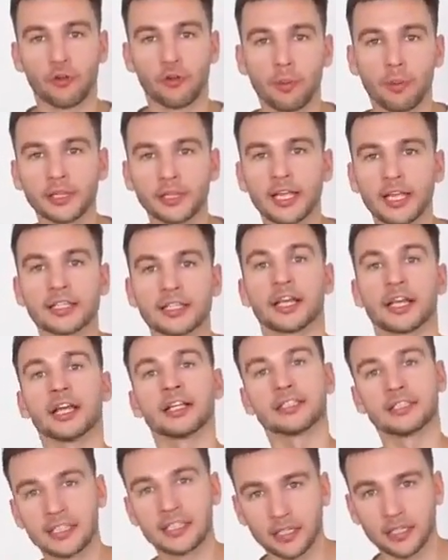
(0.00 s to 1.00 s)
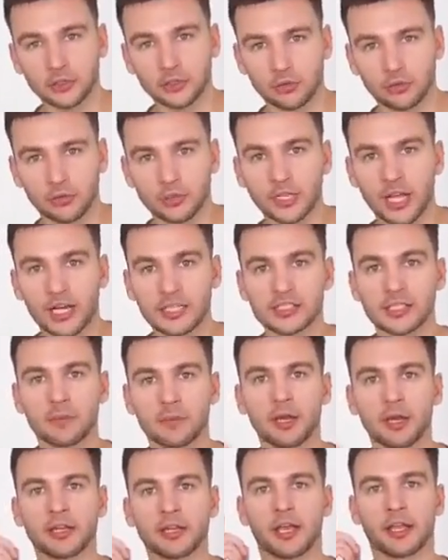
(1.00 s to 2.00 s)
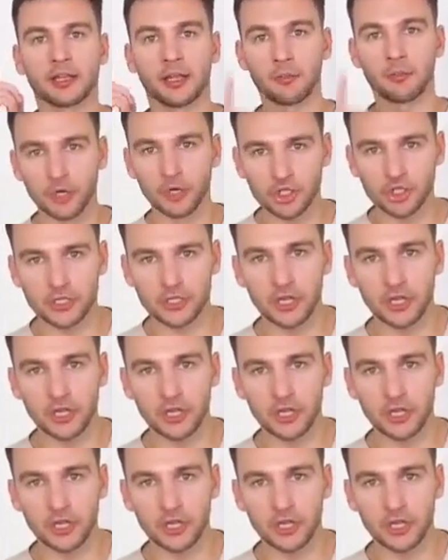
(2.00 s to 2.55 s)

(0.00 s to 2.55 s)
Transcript: we're going to do a technique to relax this muscle,